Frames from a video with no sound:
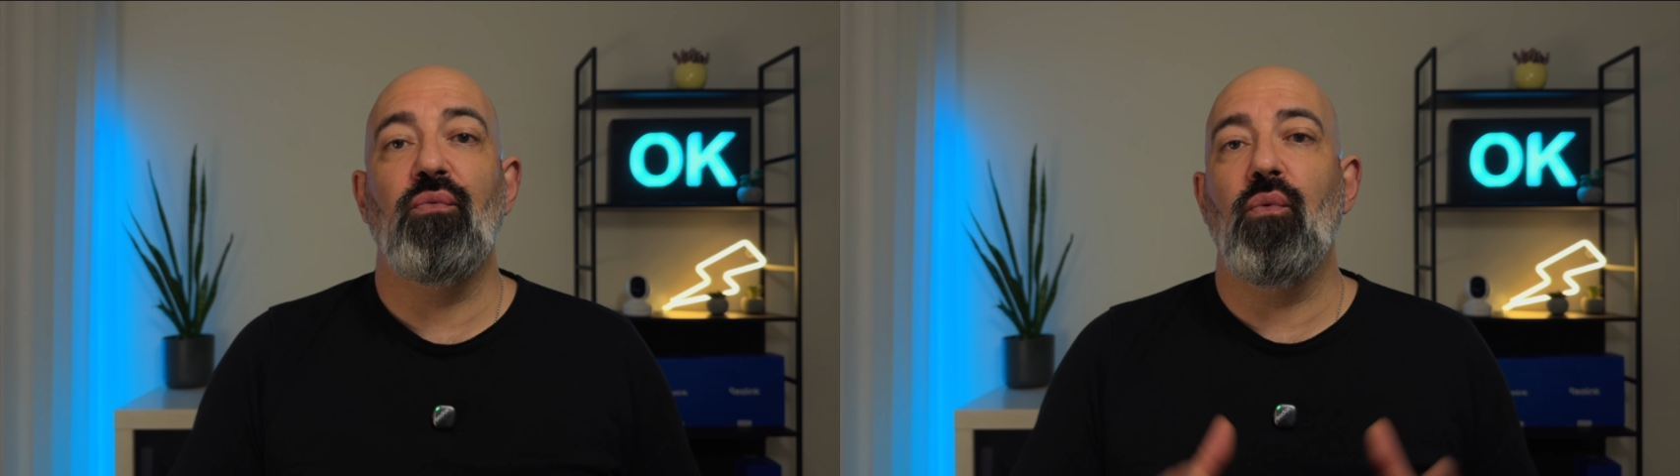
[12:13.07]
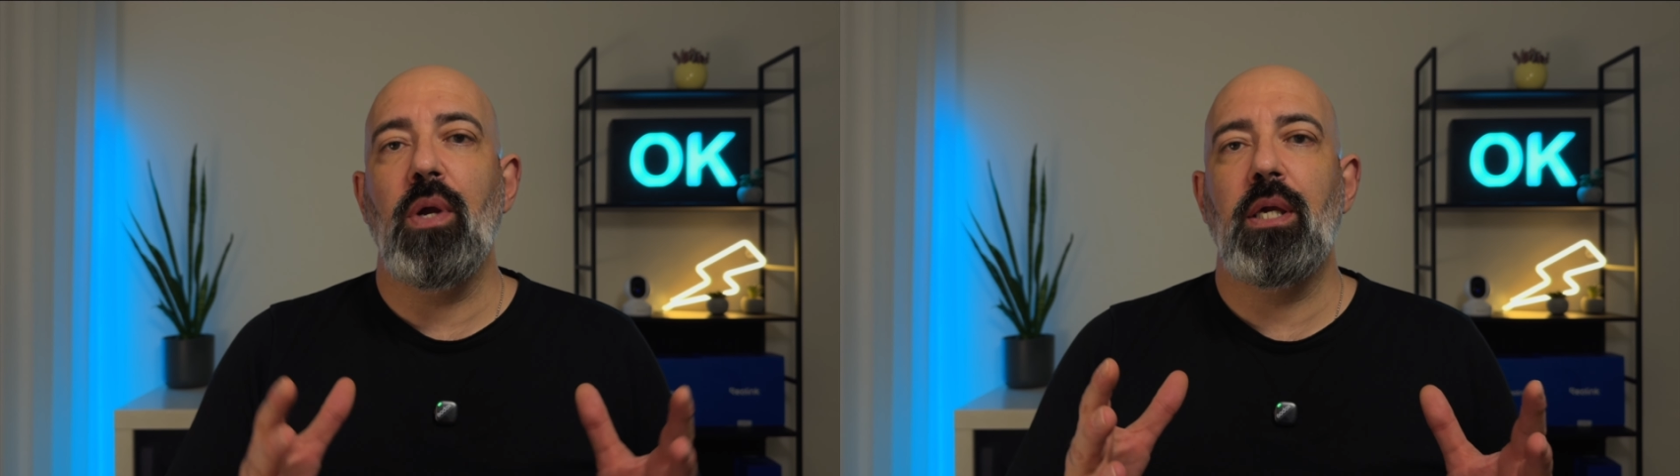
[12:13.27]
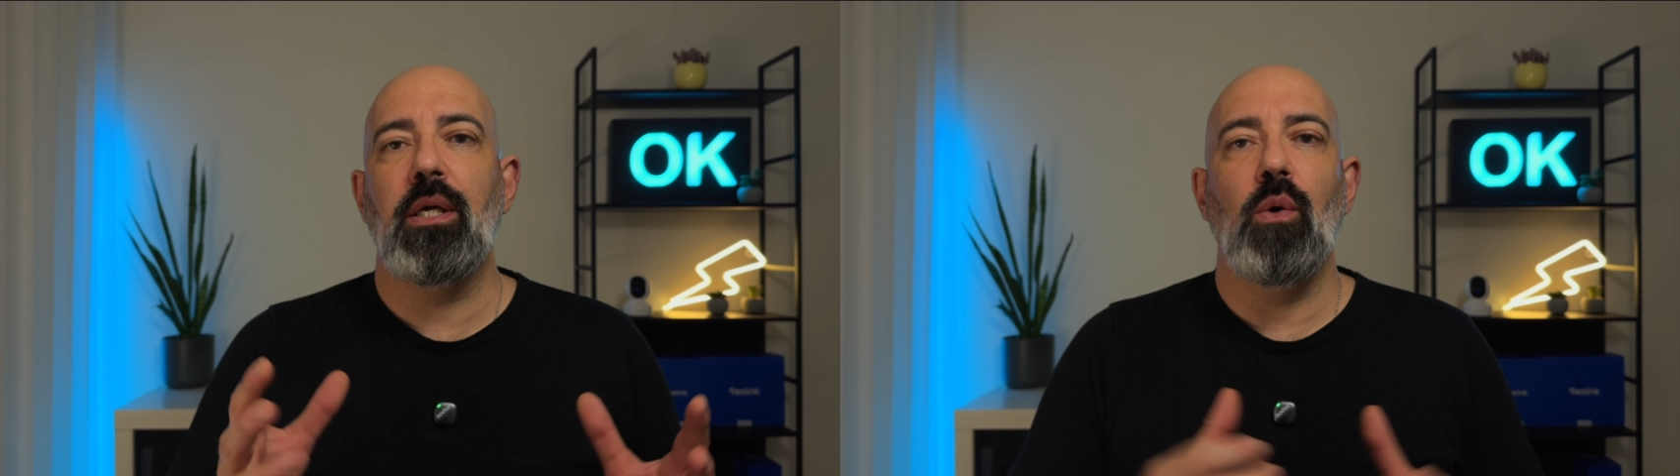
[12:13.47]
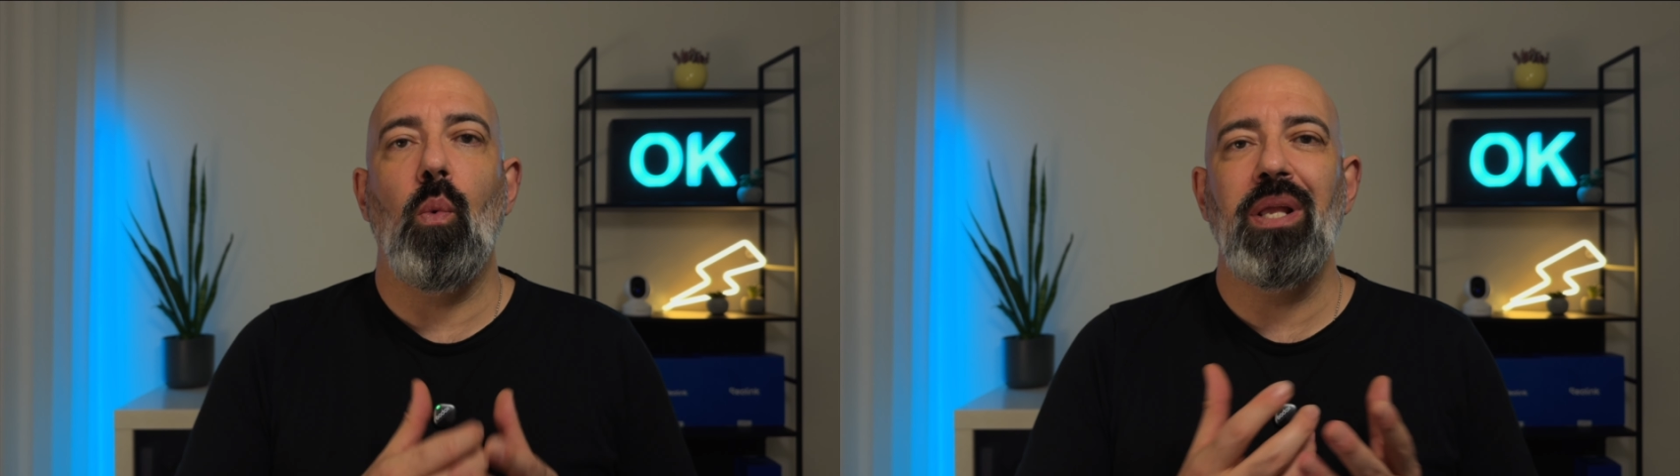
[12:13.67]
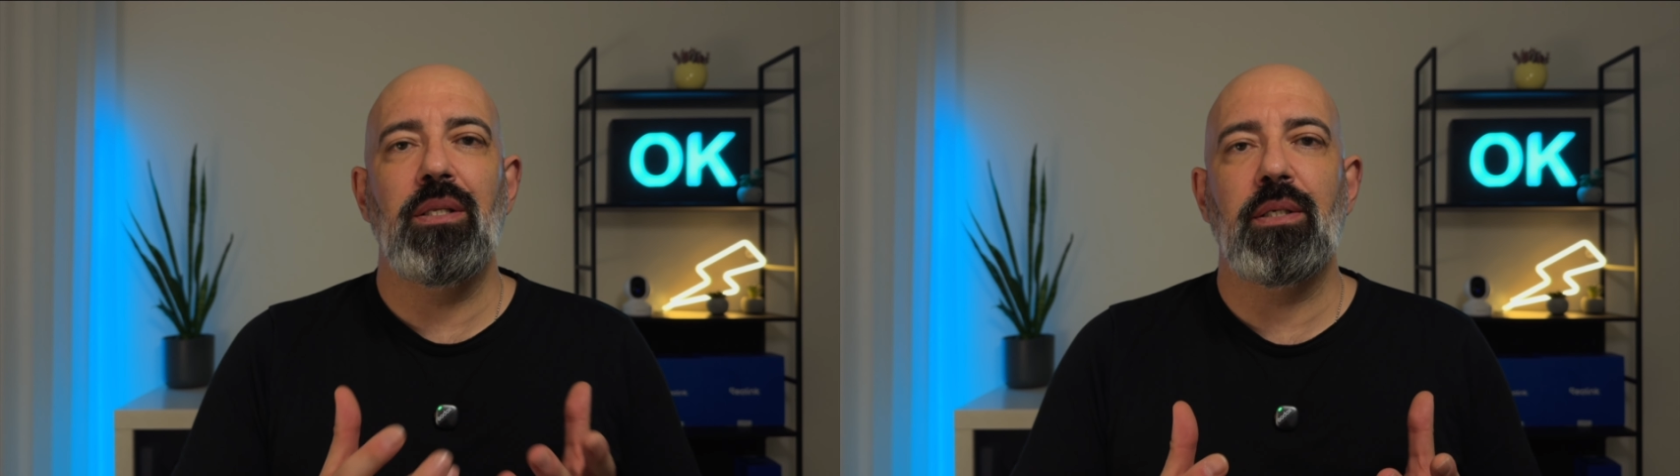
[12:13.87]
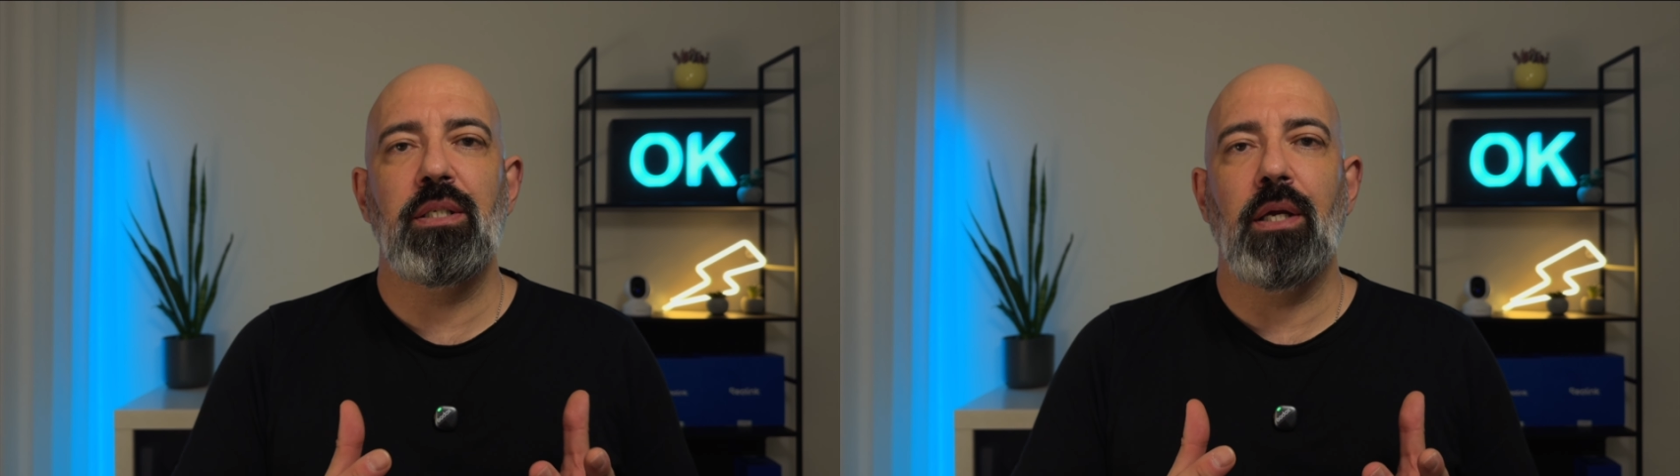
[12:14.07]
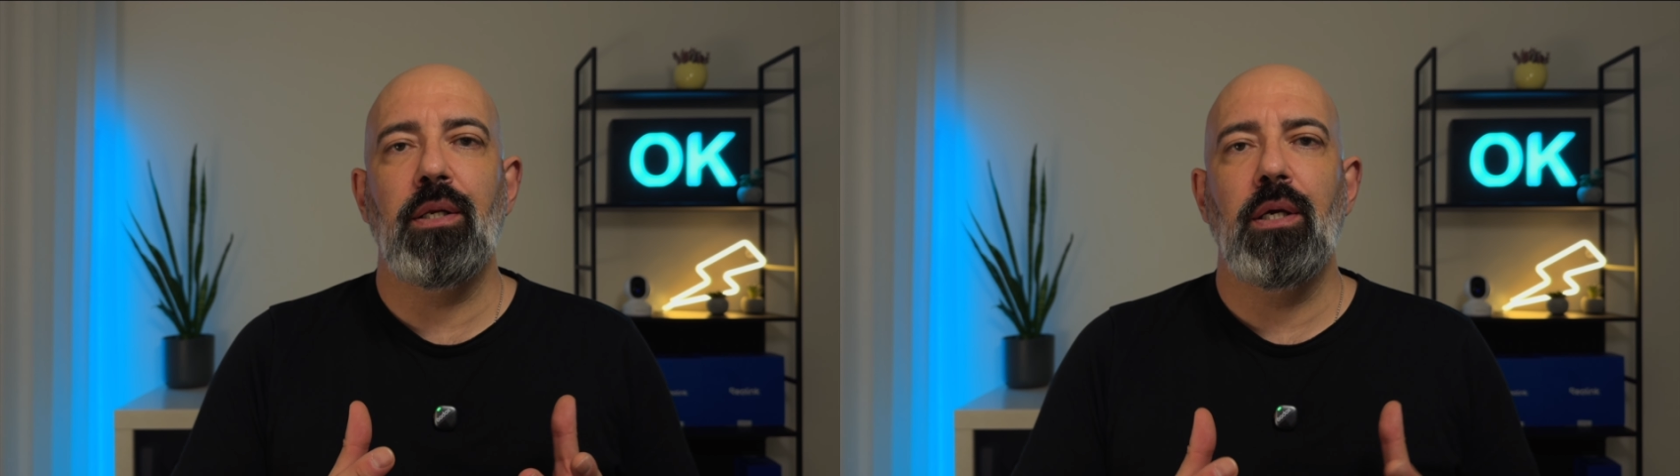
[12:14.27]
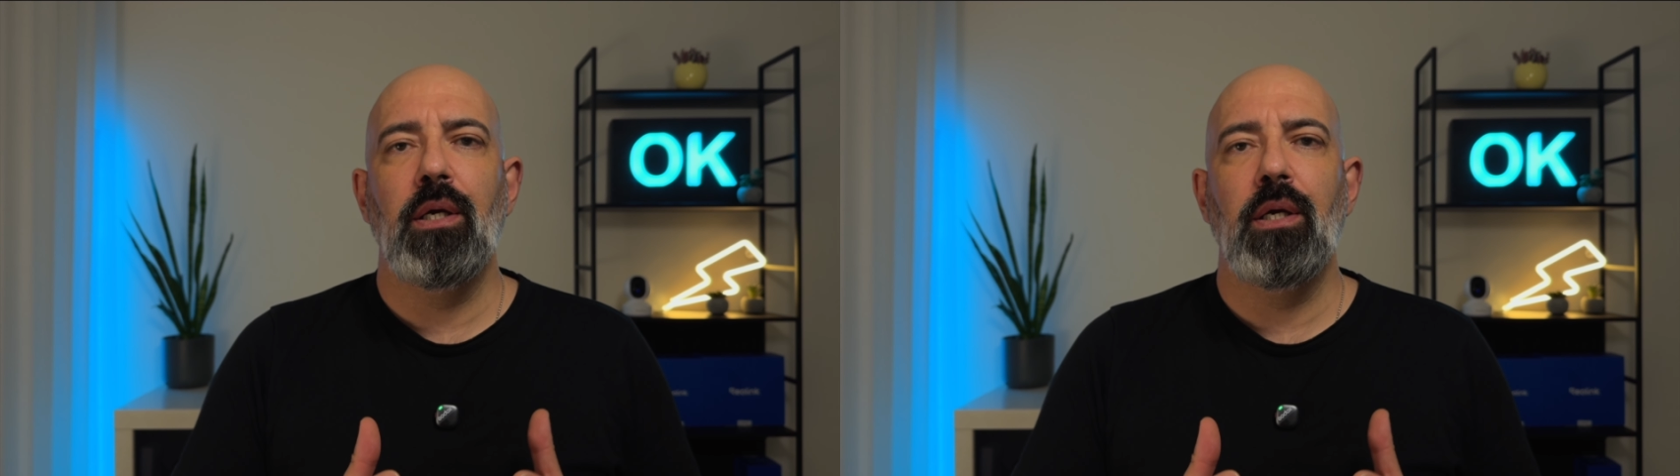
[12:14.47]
weak winter sun,